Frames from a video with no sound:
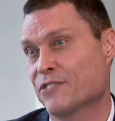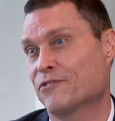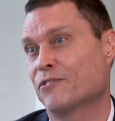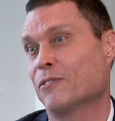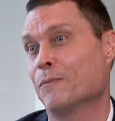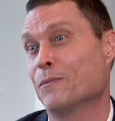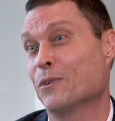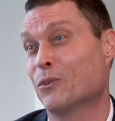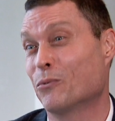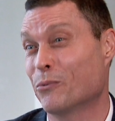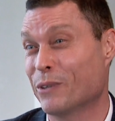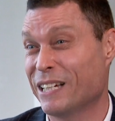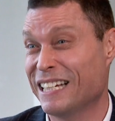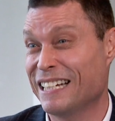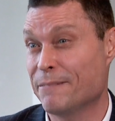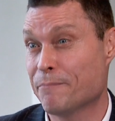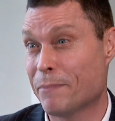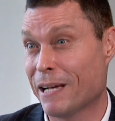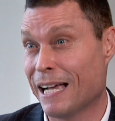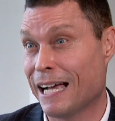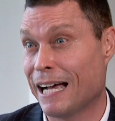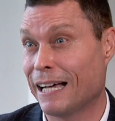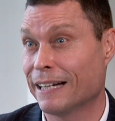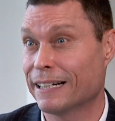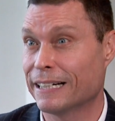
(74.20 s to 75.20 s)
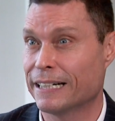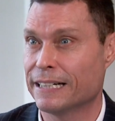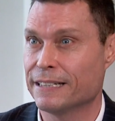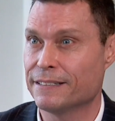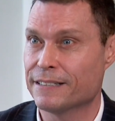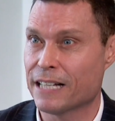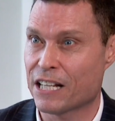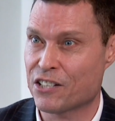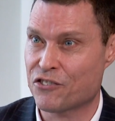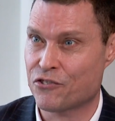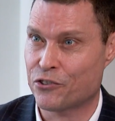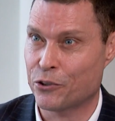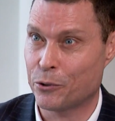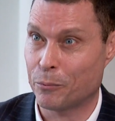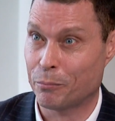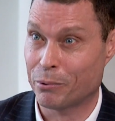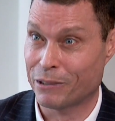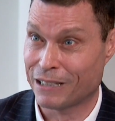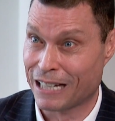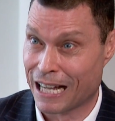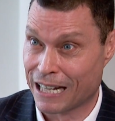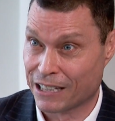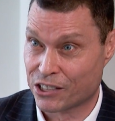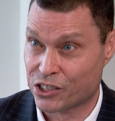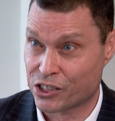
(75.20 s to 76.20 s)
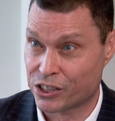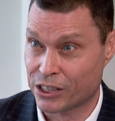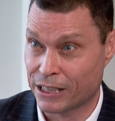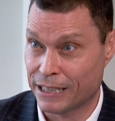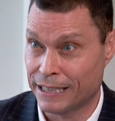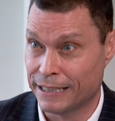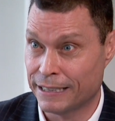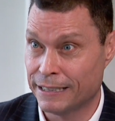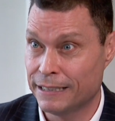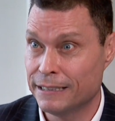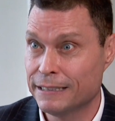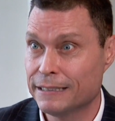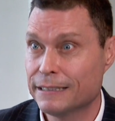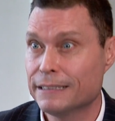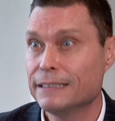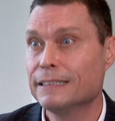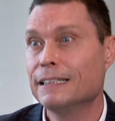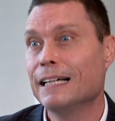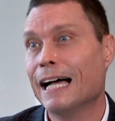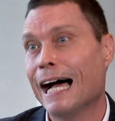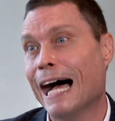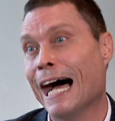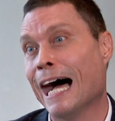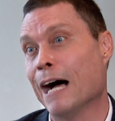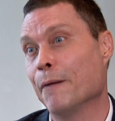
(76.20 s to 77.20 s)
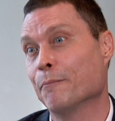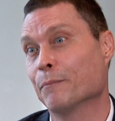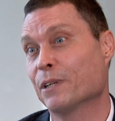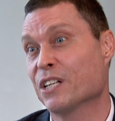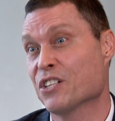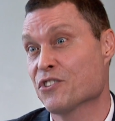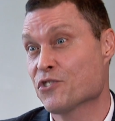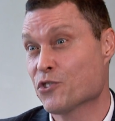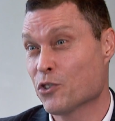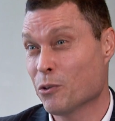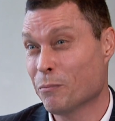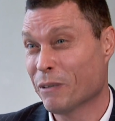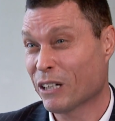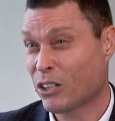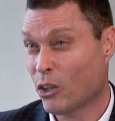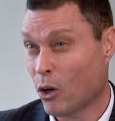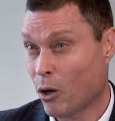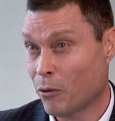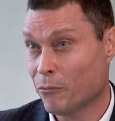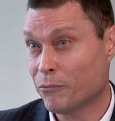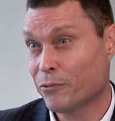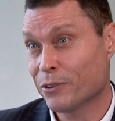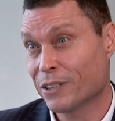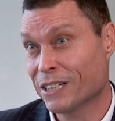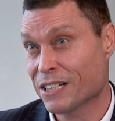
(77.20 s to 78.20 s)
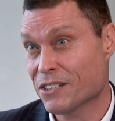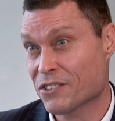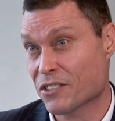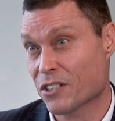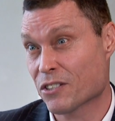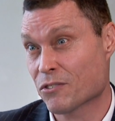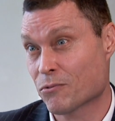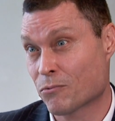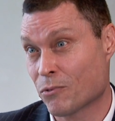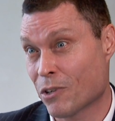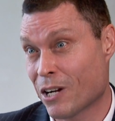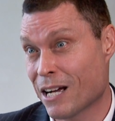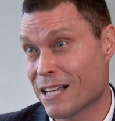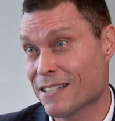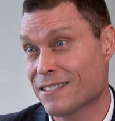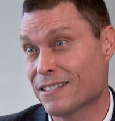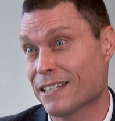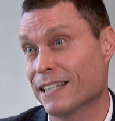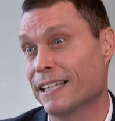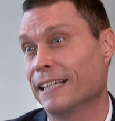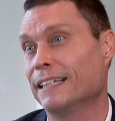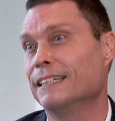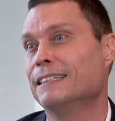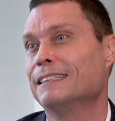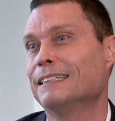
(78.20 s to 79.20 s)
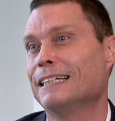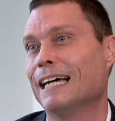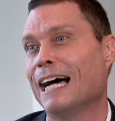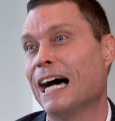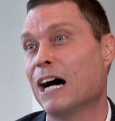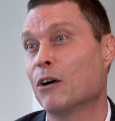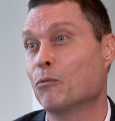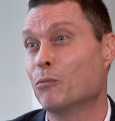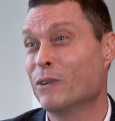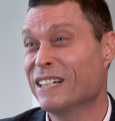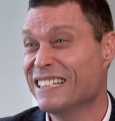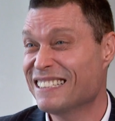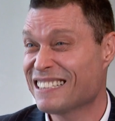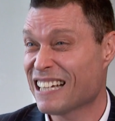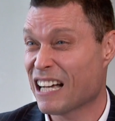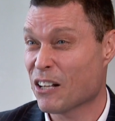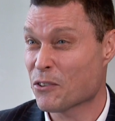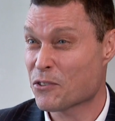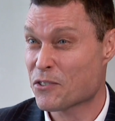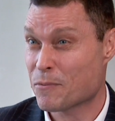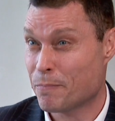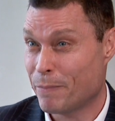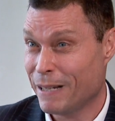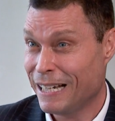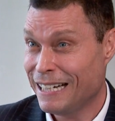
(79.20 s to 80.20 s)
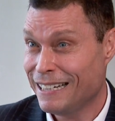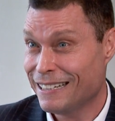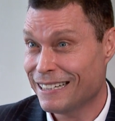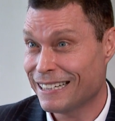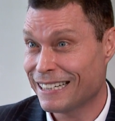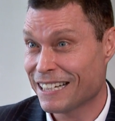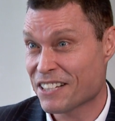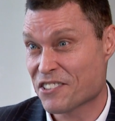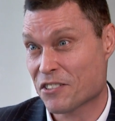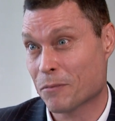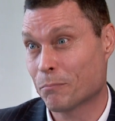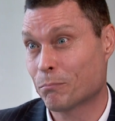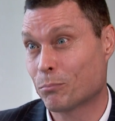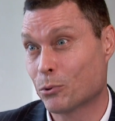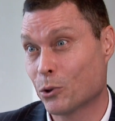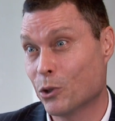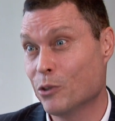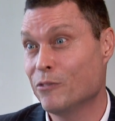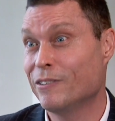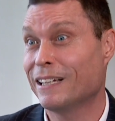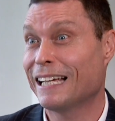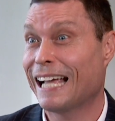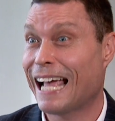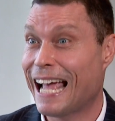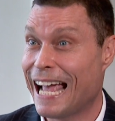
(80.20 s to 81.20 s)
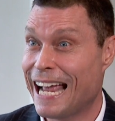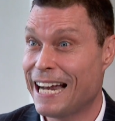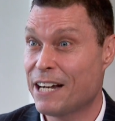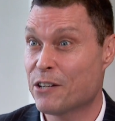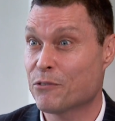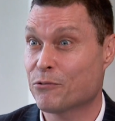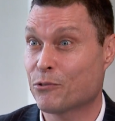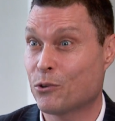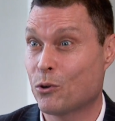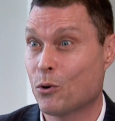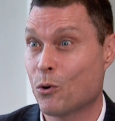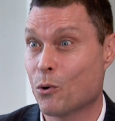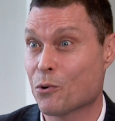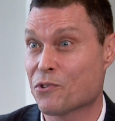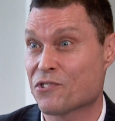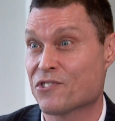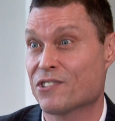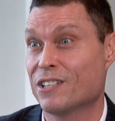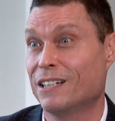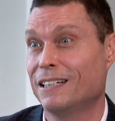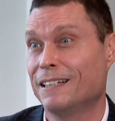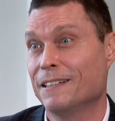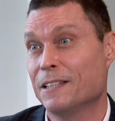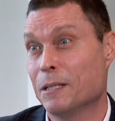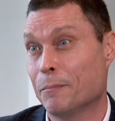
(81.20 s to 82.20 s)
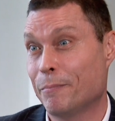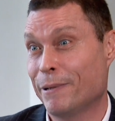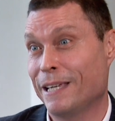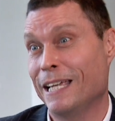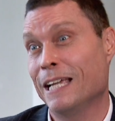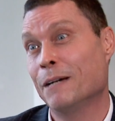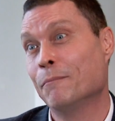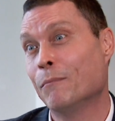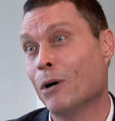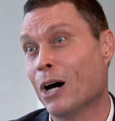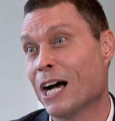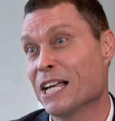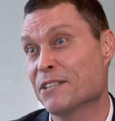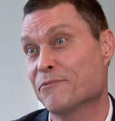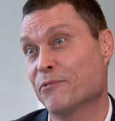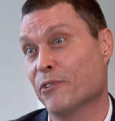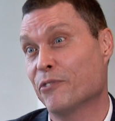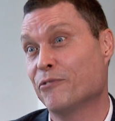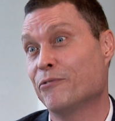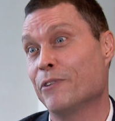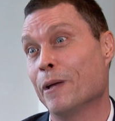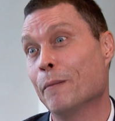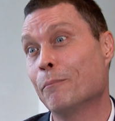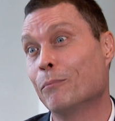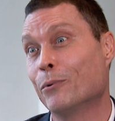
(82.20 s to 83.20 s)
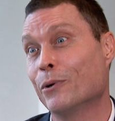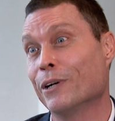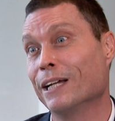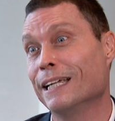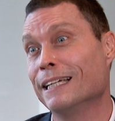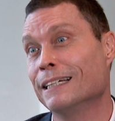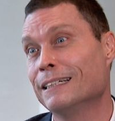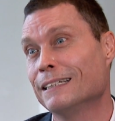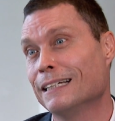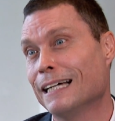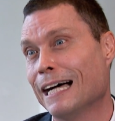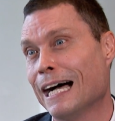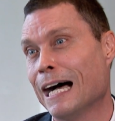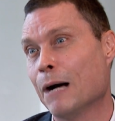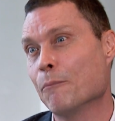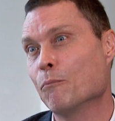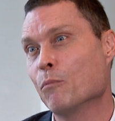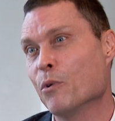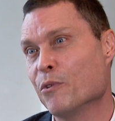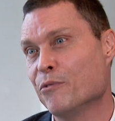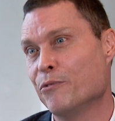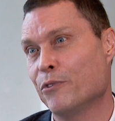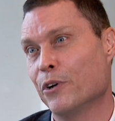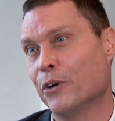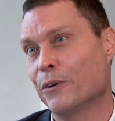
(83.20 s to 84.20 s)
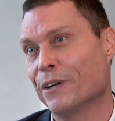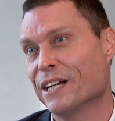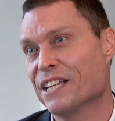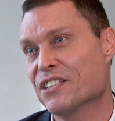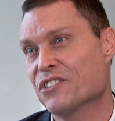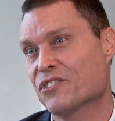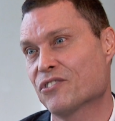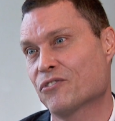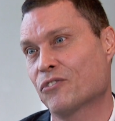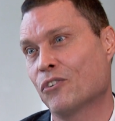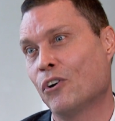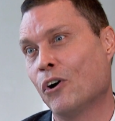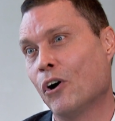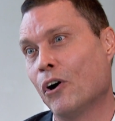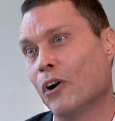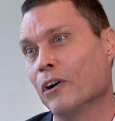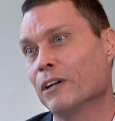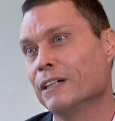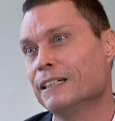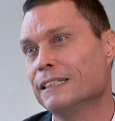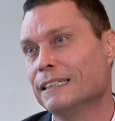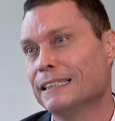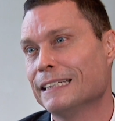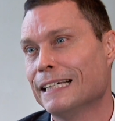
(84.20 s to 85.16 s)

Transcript: from the rebound in industrial production, consumer confidence is rising, retail spending is improving, and of course the PMIs for February were very strong.